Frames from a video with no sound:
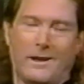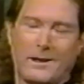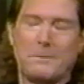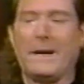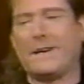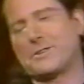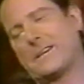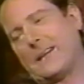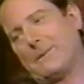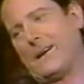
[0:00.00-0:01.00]
And our manager
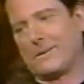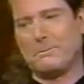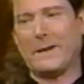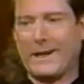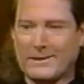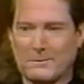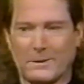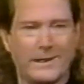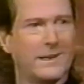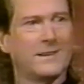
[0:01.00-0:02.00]
came out and begged and
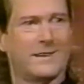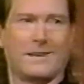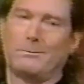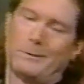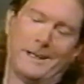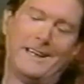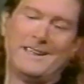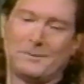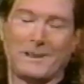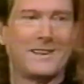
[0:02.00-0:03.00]
pleaded and said,
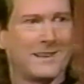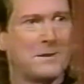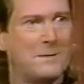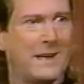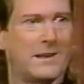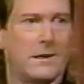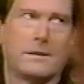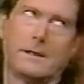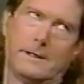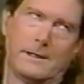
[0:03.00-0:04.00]
please, please let him back on,
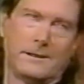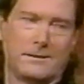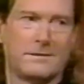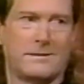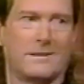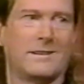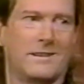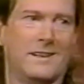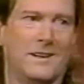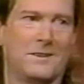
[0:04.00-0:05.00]
and they did. And,
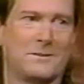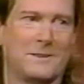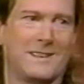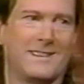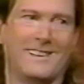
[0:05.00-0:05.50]
you know, but...